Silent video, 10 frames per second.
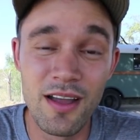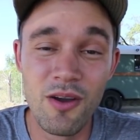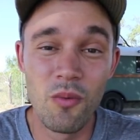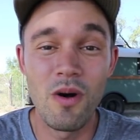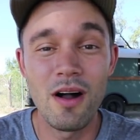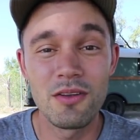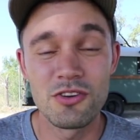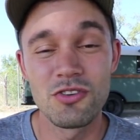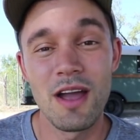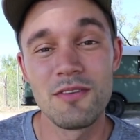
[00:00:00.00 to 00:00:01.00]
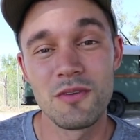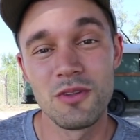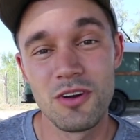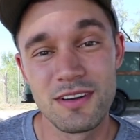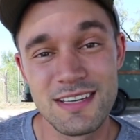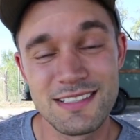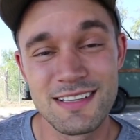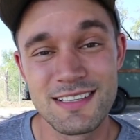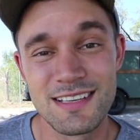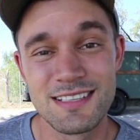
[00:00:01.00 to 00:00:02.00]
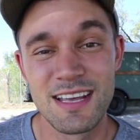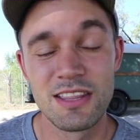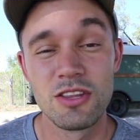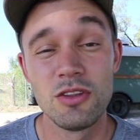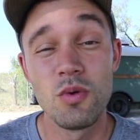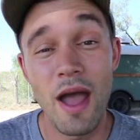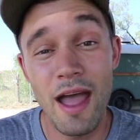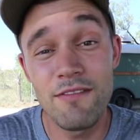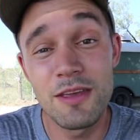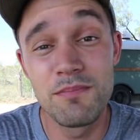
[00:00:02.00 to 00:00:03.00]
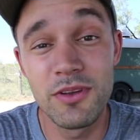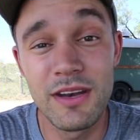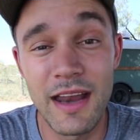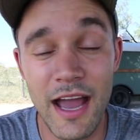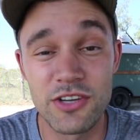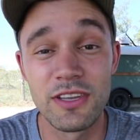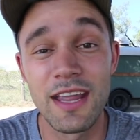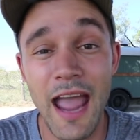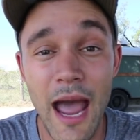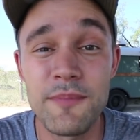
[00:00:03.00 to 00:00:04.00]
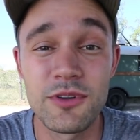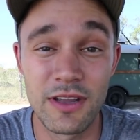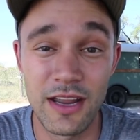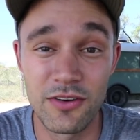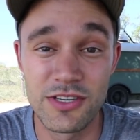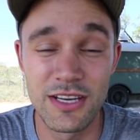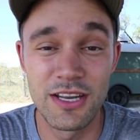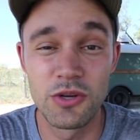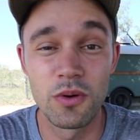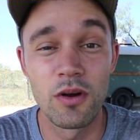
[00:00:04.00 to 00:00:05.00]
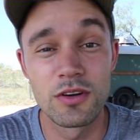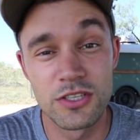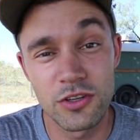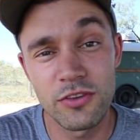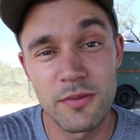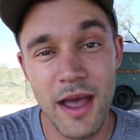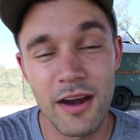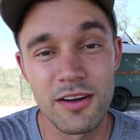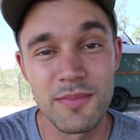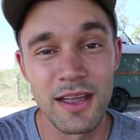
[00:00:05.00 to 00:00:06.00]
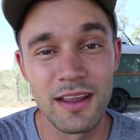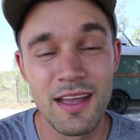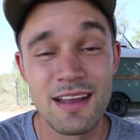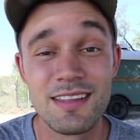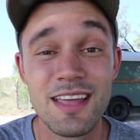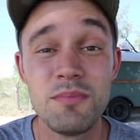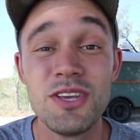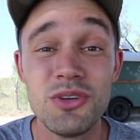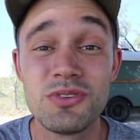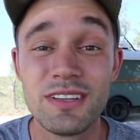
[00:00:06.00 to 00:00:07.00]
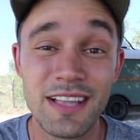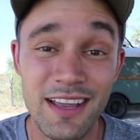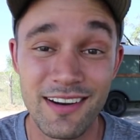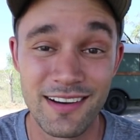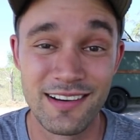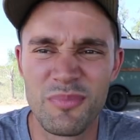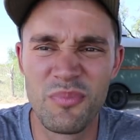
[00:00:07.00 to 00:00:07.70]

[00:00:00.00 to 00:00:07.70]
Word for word: while you're driving over long distances that you have the ability to actually capture that energy into an auxiliary battery bank to then be used later.